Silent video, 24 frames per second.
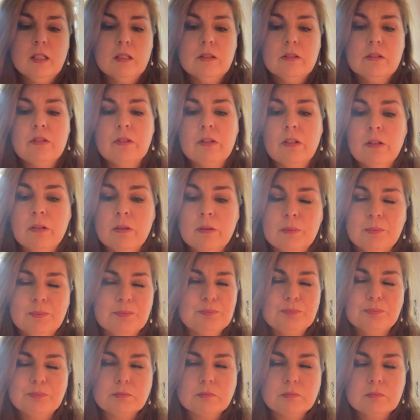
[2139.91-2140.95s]
So,
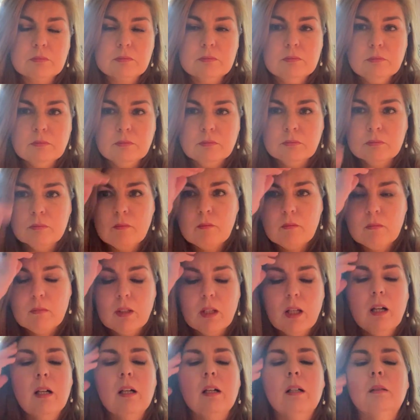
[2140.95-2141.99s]

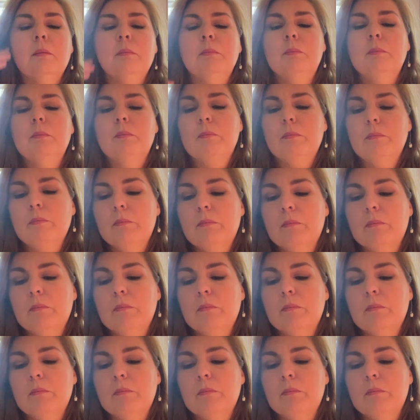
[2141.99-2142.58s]
um,